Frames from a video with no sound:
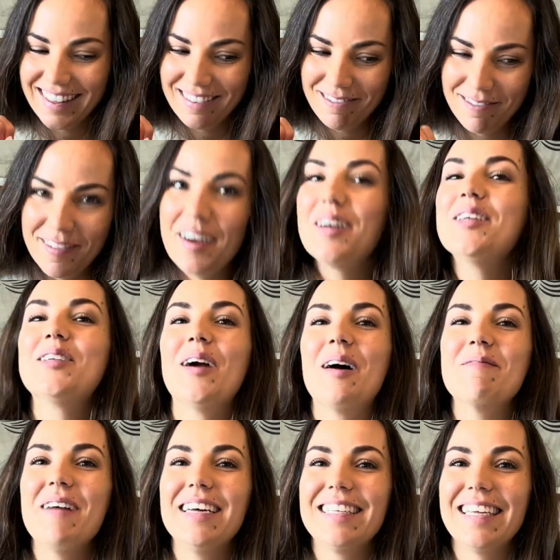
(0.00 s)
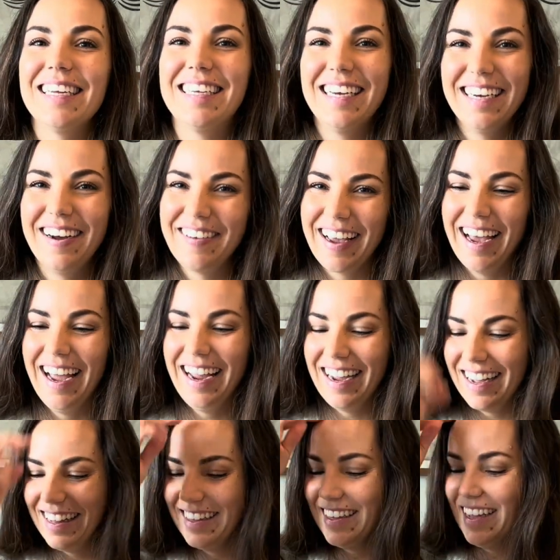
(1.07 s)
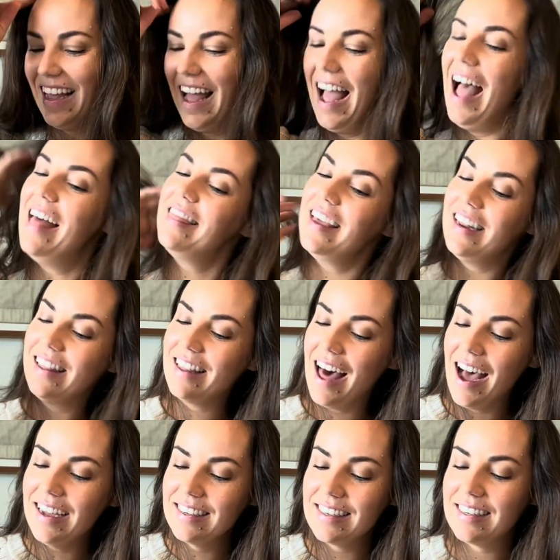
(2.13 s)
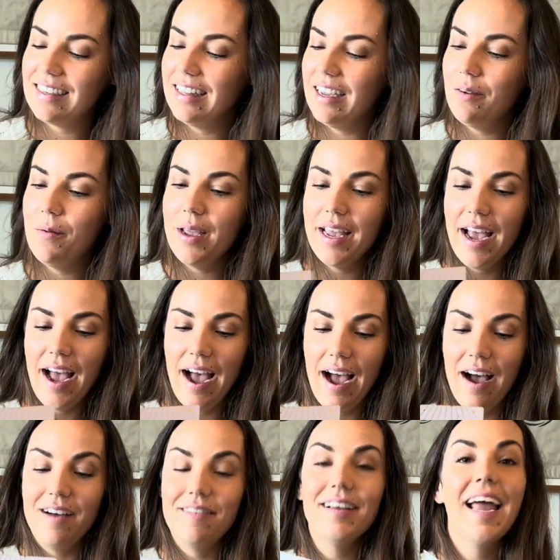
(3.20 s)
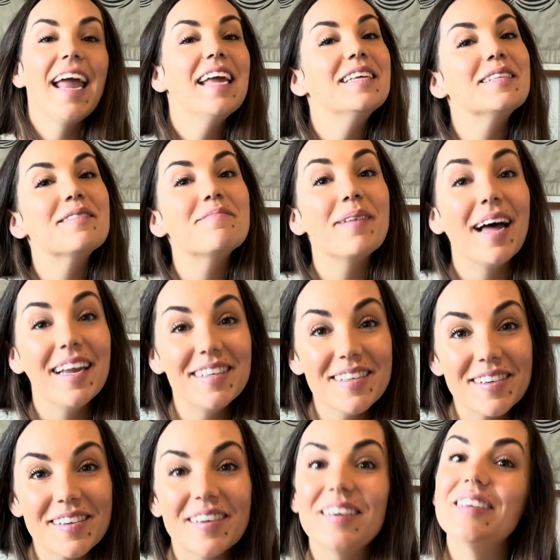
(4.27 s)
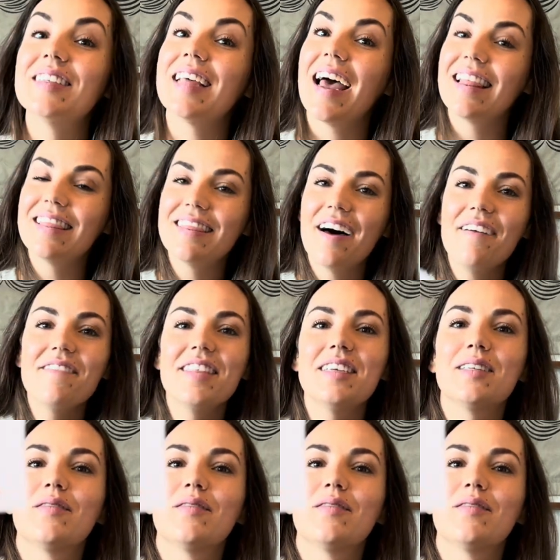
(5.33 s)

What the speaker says: very strong message, okay? And then lastly, we have Ace of Pentacles. I love this